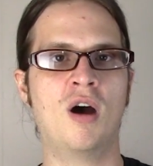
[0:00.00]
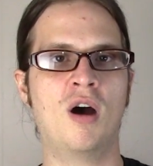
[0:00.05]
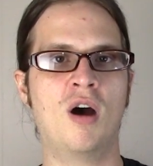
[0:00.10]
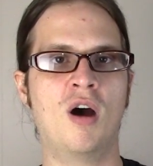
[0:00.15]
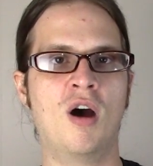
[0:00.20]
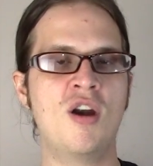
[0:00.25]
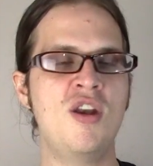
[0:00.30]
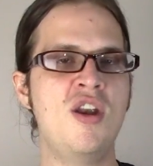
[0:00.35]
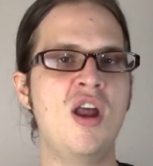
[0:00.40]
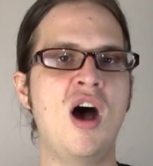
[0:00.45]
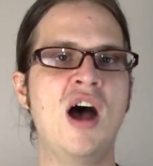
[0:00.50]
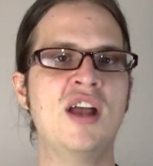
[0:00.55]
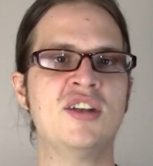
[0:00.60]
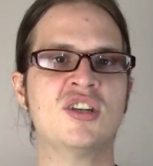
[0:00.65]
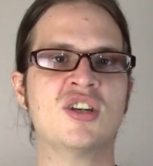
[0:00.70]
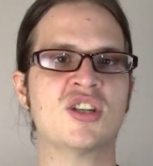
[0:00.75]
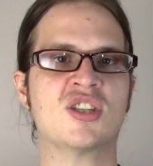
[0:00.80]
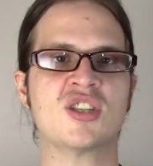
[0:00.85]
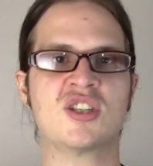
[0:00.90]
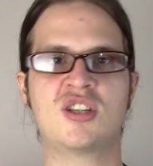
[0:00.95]
are not
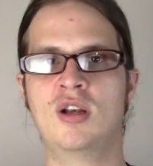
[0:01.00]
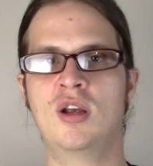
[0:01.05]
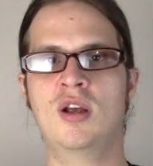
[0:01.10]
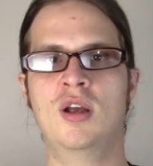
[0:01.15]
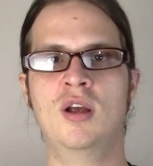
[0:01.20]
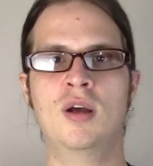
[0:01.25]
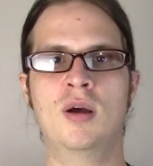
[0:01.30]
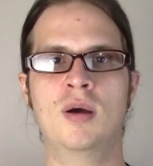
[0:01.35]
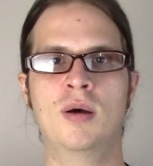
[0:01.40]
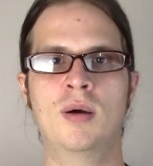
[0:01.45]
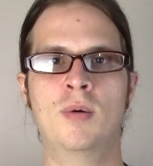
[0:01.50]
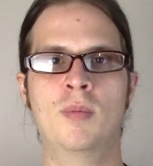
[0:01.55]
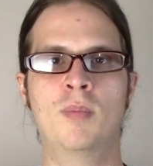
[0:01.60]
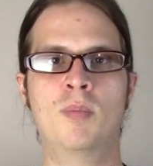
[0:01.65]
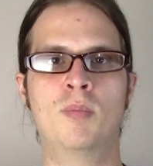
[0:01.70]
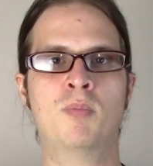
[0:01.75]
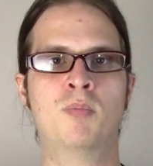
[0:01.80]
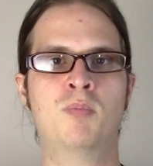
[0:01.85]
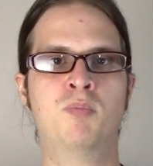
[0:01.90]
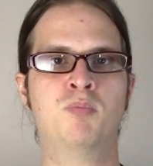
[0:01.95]
just
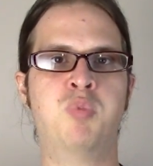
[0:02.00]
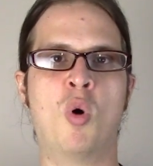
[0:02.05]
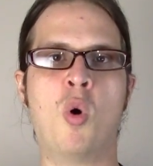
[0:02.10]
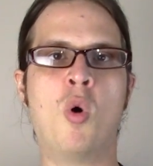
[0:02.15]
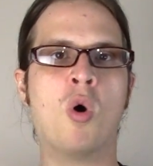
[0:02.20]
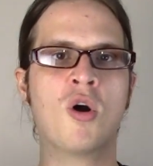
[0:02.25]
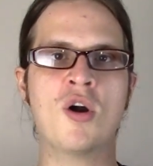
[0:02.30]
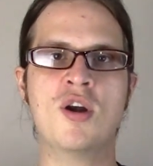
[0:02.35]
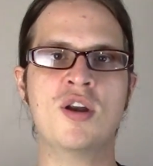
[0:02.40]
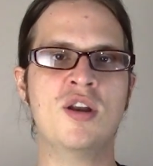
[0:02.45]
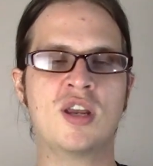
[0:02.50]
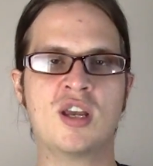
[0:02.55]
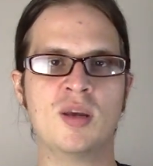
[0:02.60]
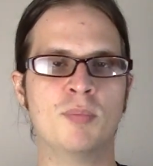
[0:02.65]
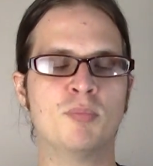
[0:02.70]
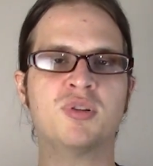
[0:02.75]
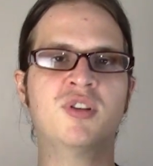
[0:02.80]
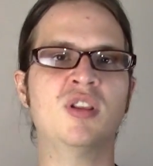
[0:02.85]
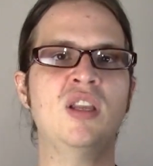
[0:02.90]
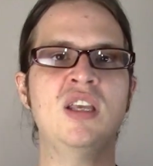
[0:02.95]
born
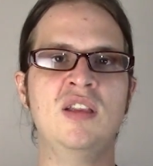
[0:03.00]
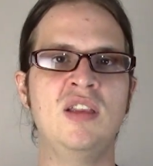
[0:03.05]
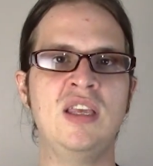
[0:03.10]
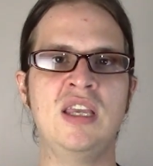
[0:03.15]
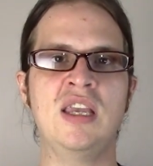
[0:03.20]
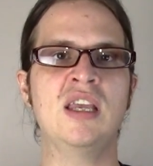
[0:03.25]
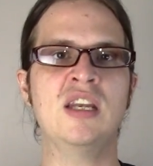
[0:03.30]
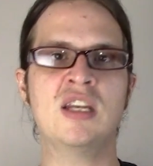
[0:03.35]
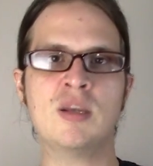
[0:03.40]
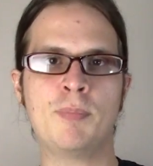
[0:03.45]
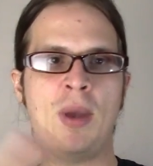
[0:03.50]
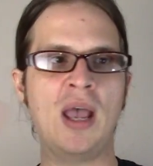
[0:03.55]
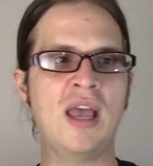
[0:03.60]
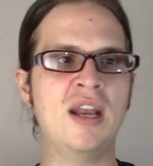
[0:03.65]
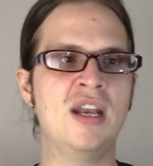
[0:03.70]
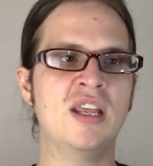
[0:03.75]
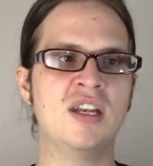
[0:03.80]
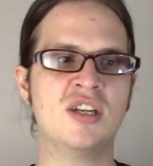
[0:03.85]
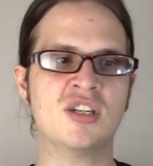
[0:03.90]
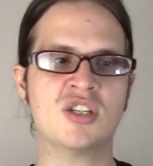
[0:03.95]
completely
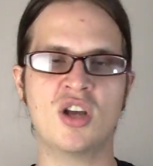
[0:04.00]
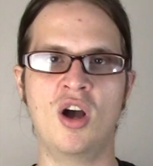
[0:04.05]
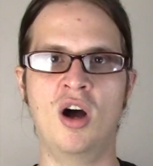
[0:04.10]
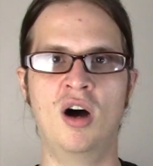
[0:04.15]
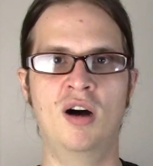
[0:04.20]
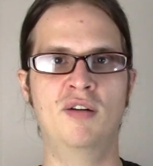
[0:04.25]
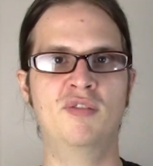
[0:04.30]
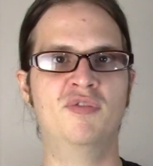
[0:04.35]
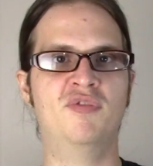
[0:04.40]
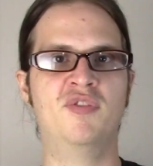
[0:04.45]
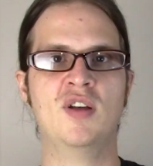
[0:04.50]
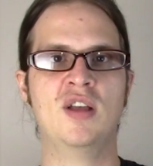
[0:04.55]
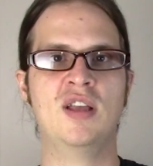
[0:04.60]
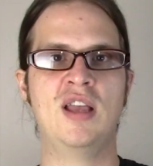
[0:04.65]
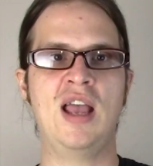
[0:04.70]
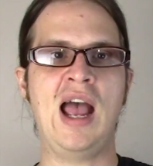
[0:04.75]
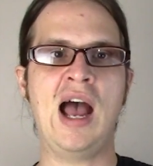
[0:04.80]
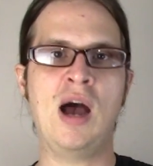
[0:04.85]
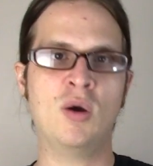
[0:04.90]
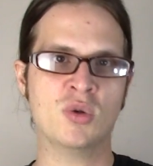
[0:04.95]
independent of
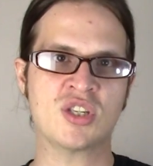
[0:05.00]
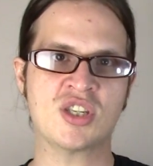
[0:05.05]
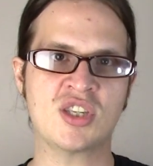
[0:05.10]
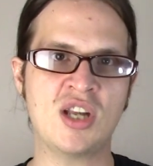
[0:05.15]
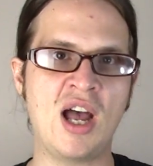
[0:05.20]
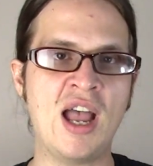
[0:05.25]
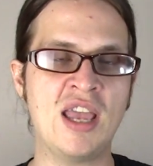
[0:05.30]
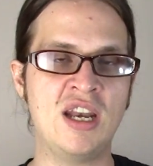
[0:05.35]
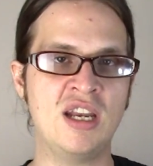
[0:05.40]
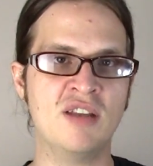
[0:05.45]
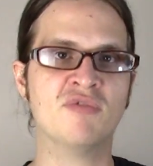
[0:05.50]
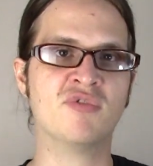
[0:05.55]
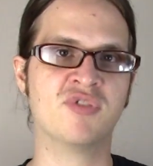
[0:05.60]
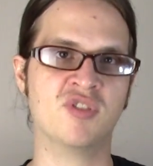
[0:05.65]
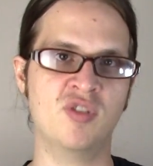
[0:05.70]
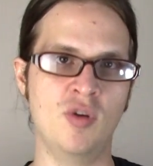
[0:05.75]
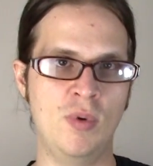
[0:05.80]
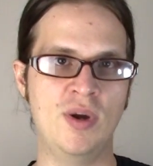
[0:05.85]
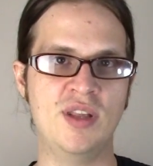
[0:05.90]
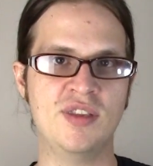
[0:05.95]
outside
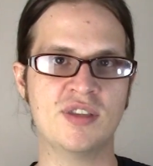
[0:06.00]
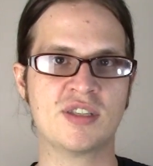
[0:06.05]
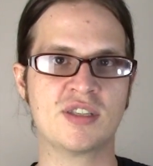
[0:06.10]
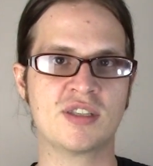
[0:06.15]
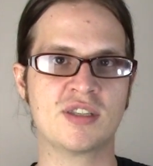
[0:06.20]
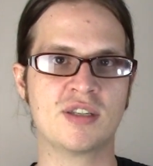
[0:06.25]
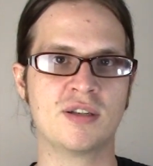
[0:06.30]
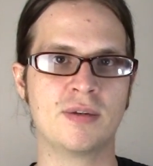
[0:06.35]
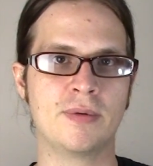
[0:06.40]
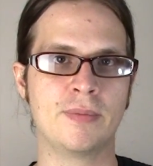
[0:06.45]
influence.